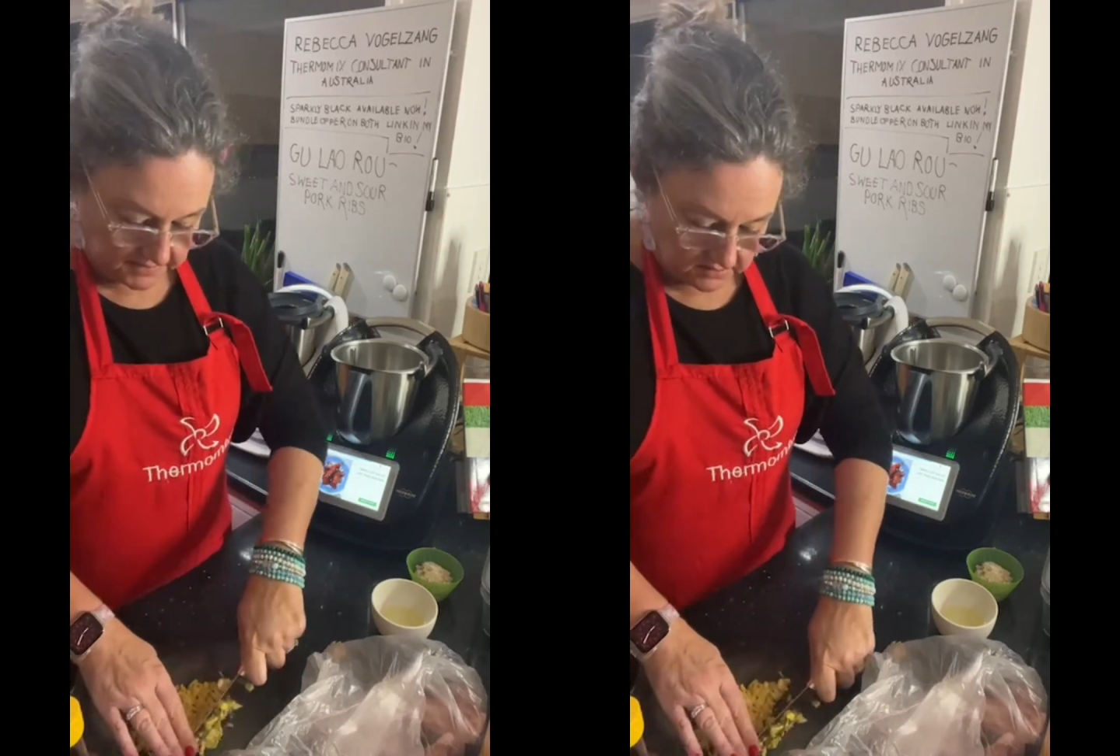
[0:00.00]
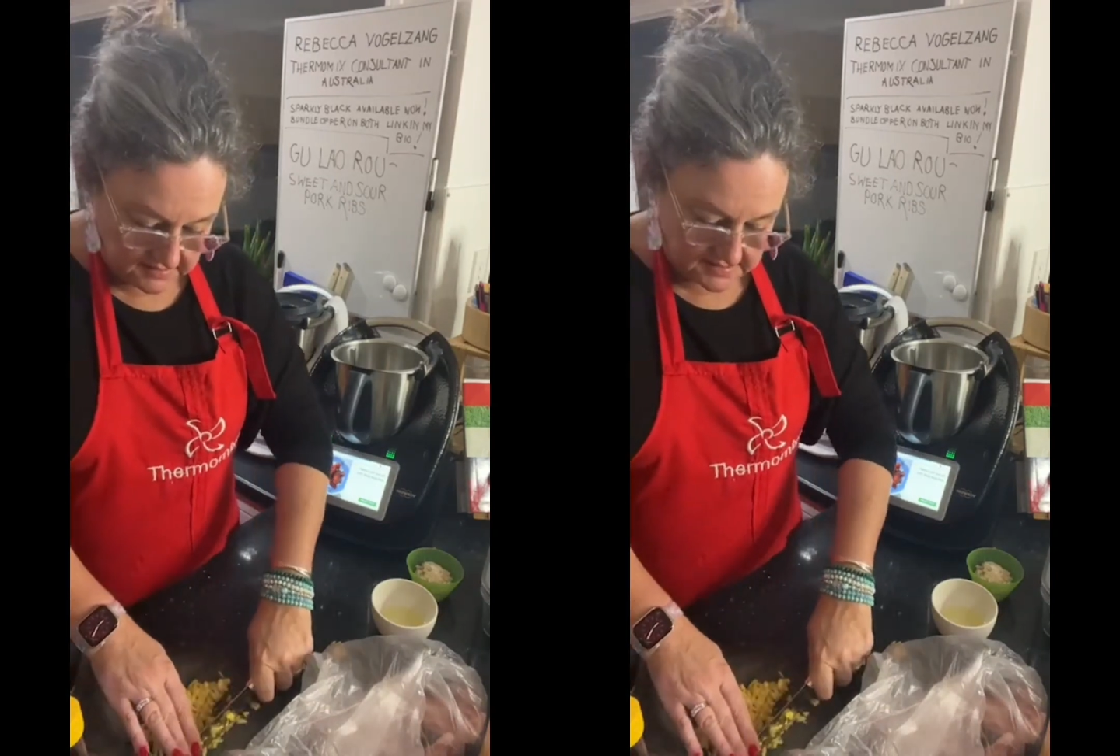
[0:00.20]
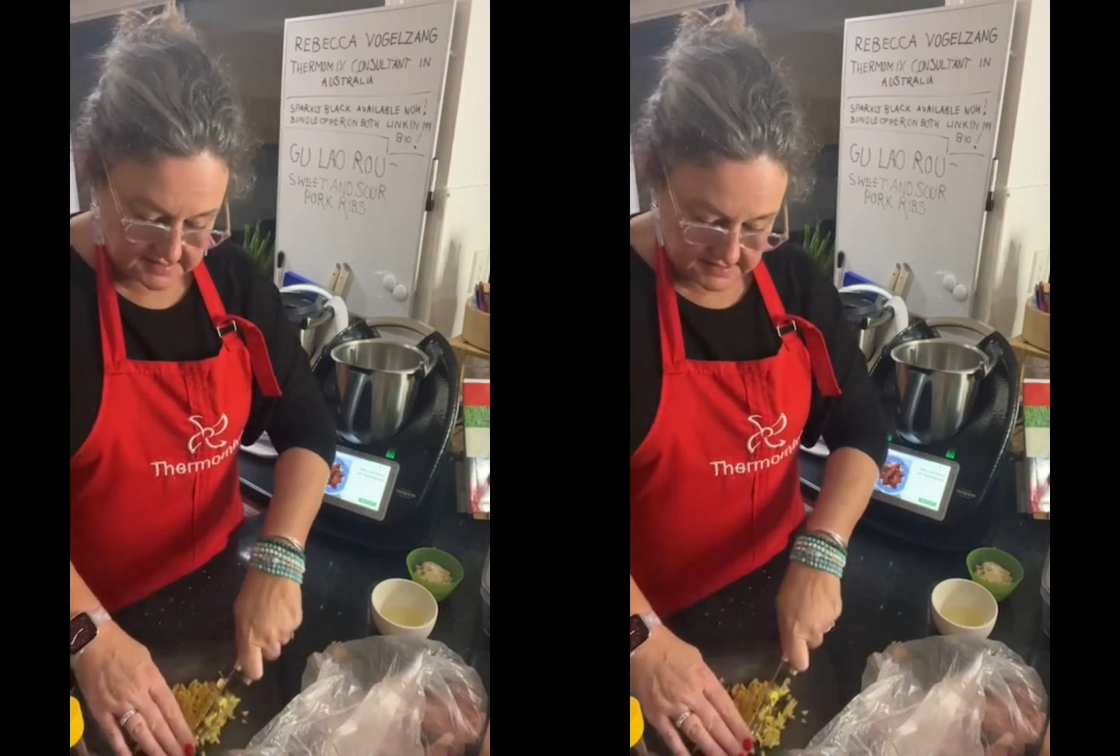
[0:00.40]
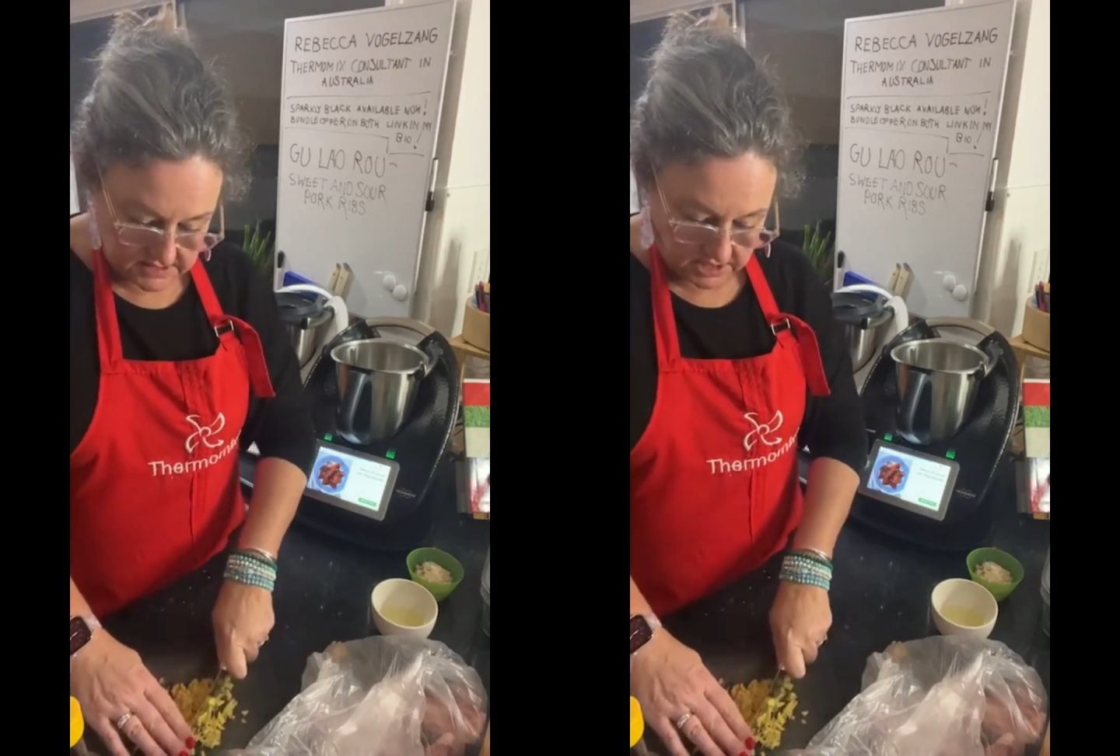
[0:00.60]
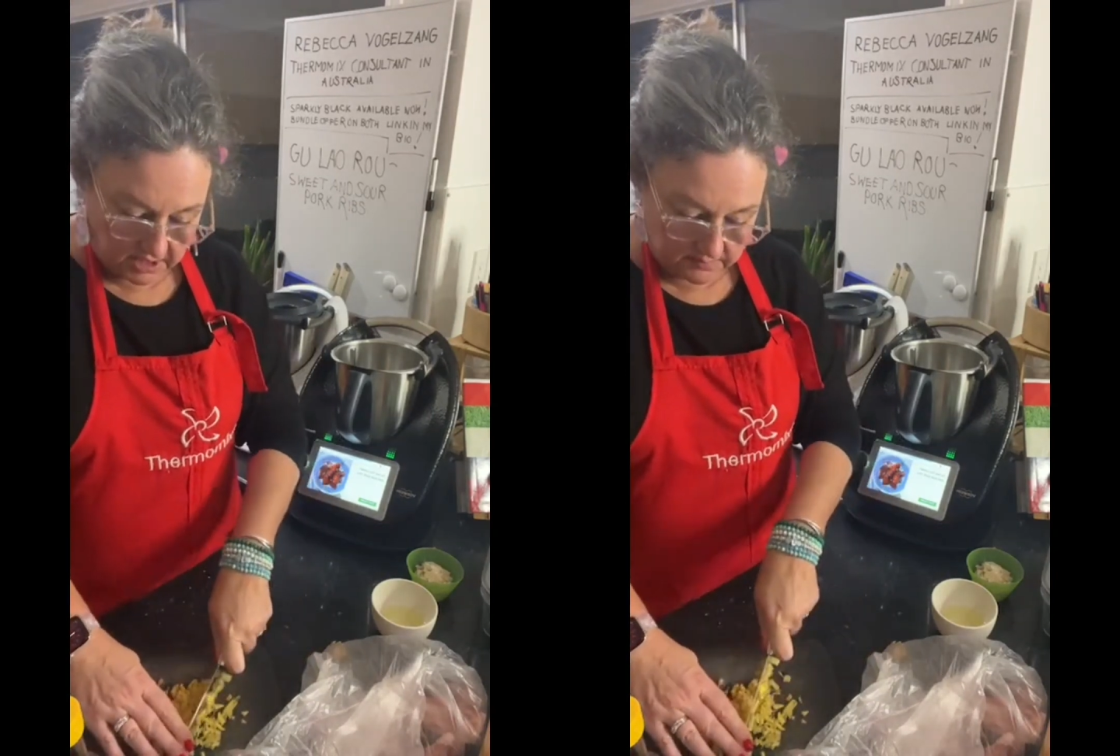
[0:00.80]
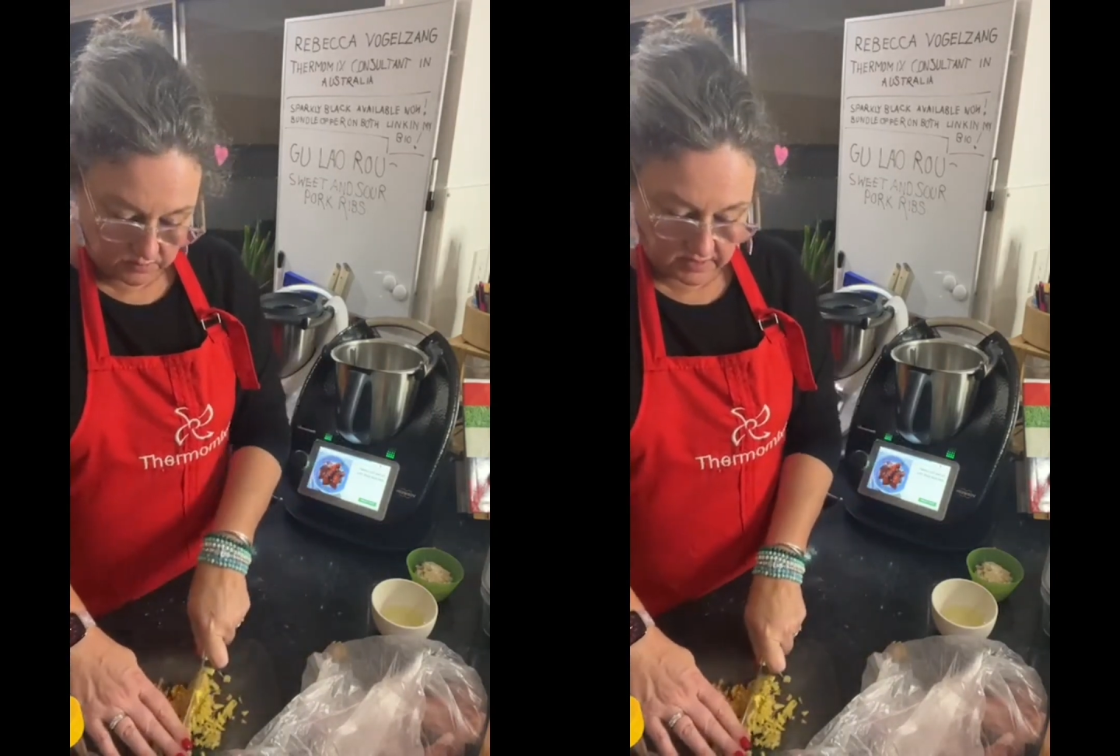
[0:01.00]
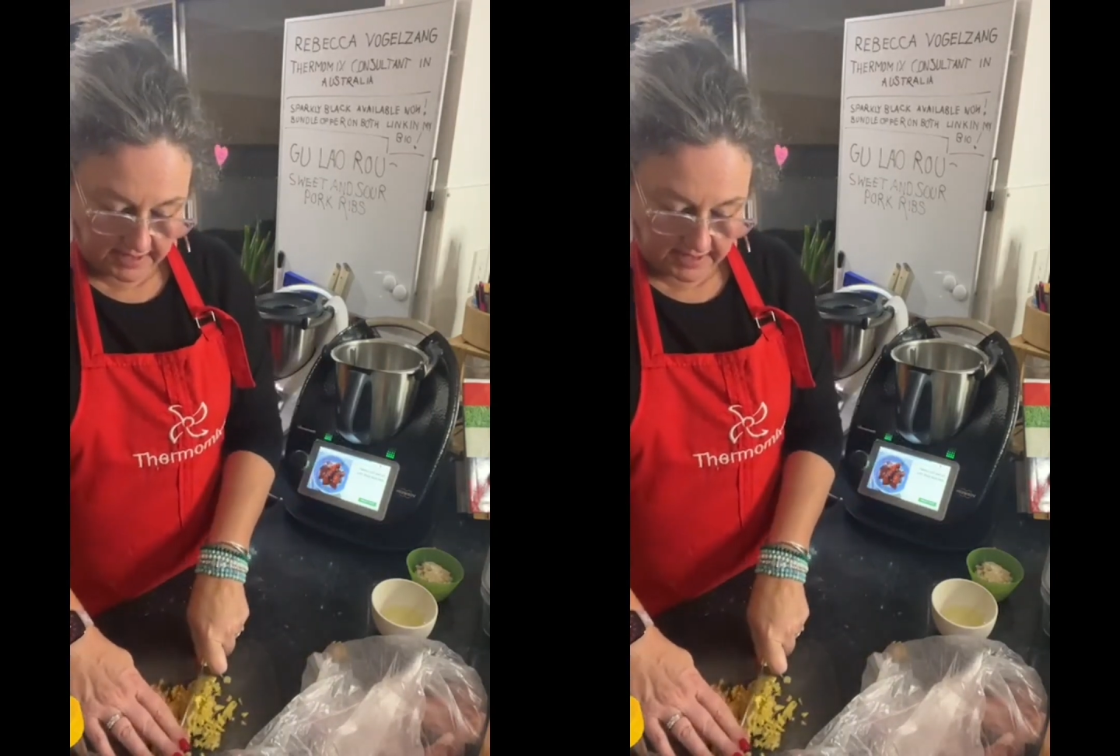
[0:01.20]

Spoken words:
because the time will